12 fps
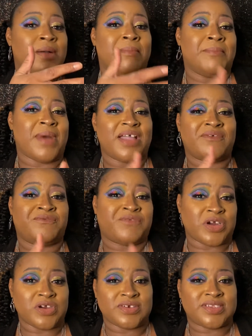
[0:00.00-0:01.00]
my
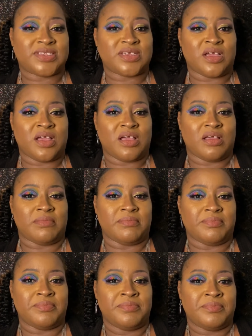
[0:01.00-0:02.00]
first
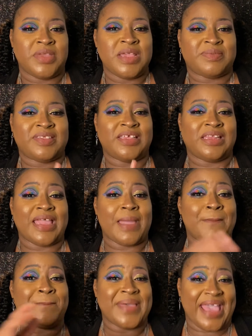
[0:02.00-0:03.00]
IPSY
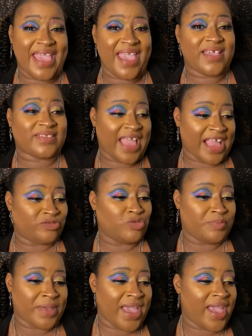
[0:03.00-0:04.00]
Glam bag, the actual
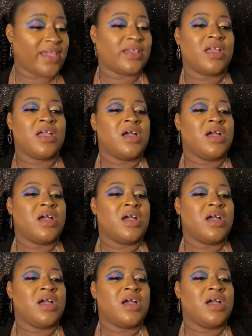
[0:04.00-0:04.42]
bag.